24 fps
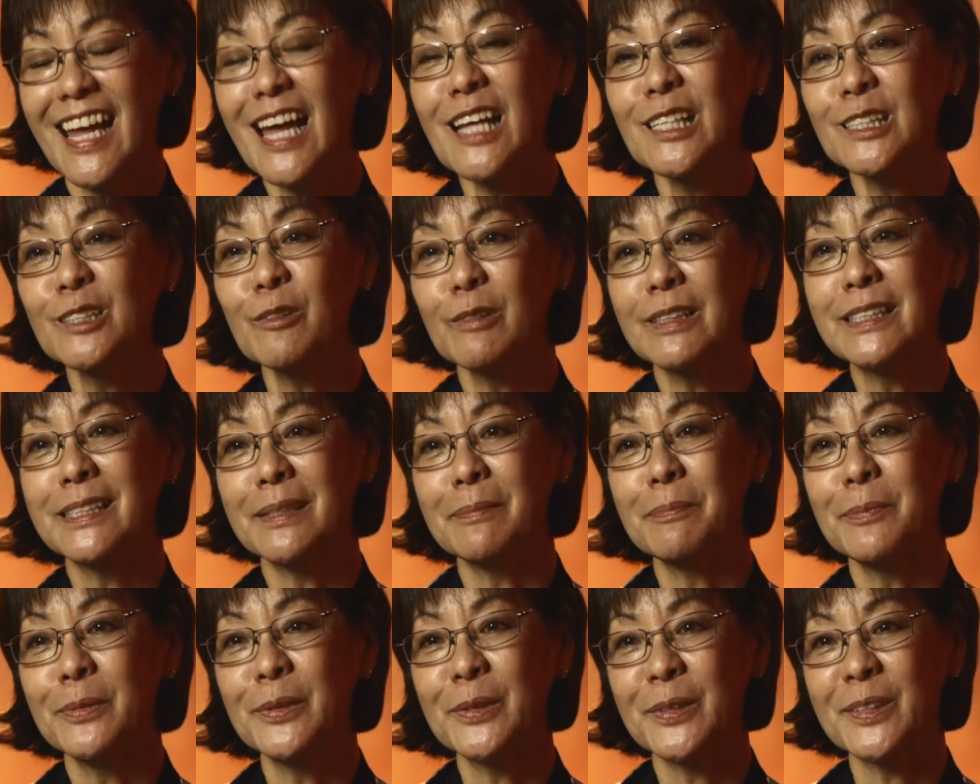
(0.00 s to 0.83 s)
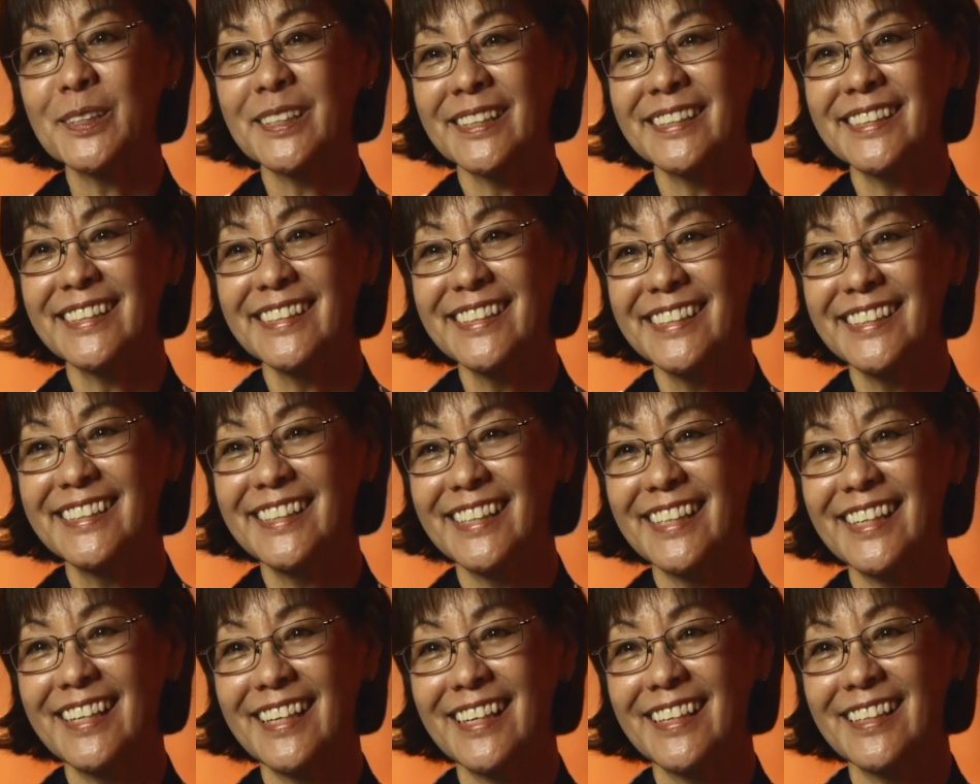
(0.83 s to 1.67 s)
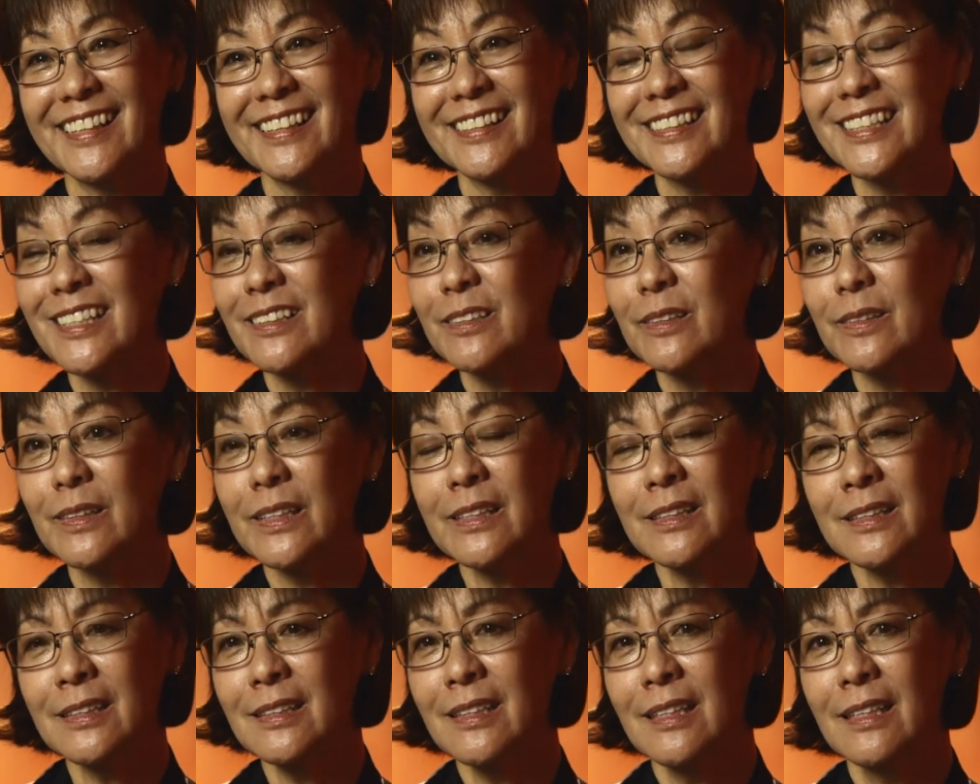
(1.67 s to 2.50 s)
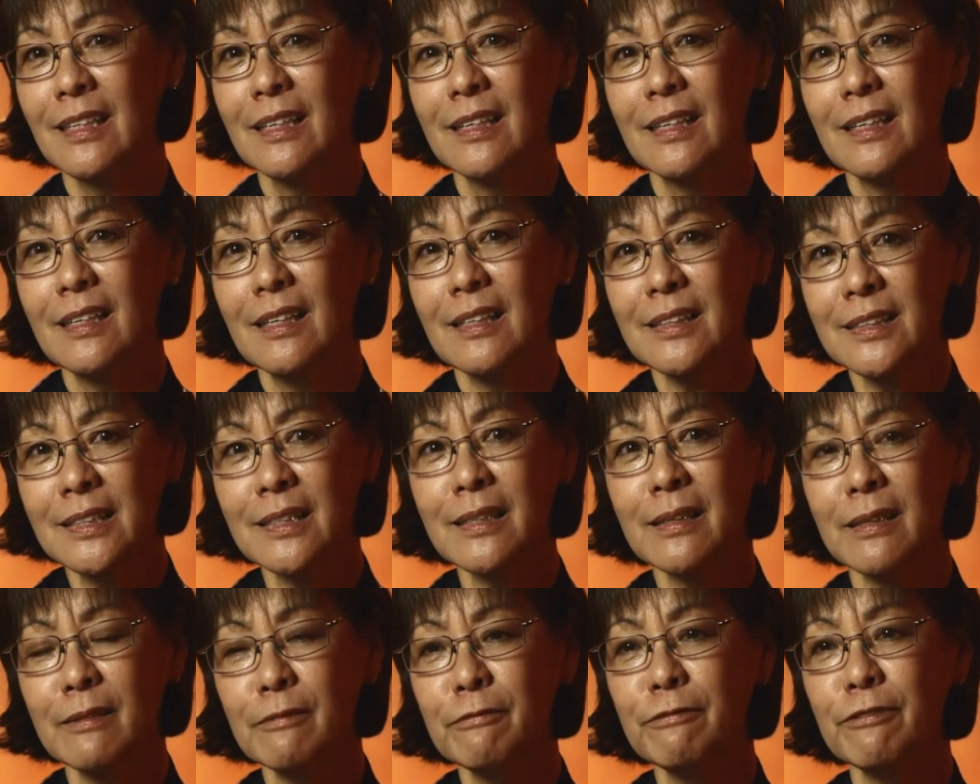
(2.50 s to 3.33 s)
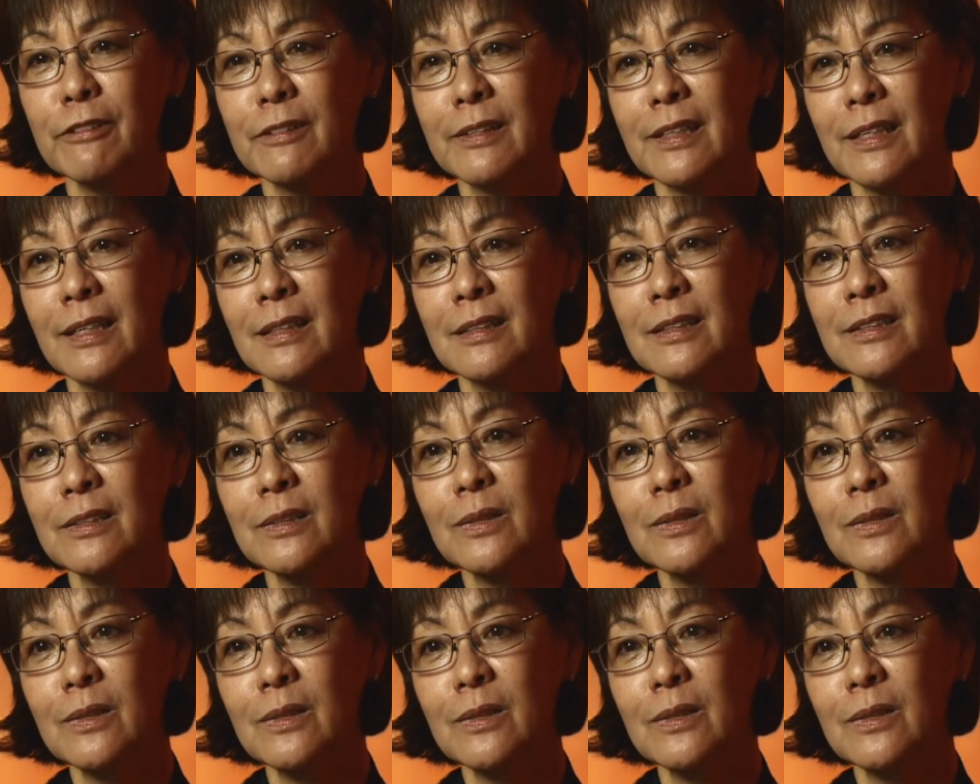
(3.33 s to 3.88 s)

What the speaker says: You know, that's what's important. And so it's a comfort,